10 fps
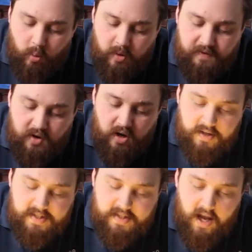We've
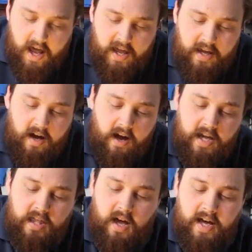got
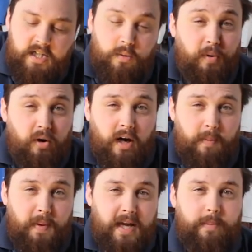either a
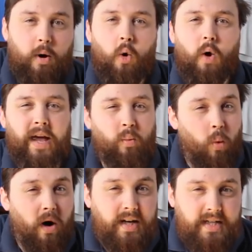spotlight beam or a
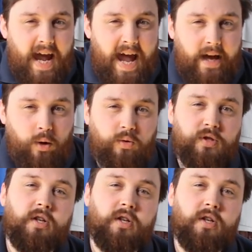wide angle.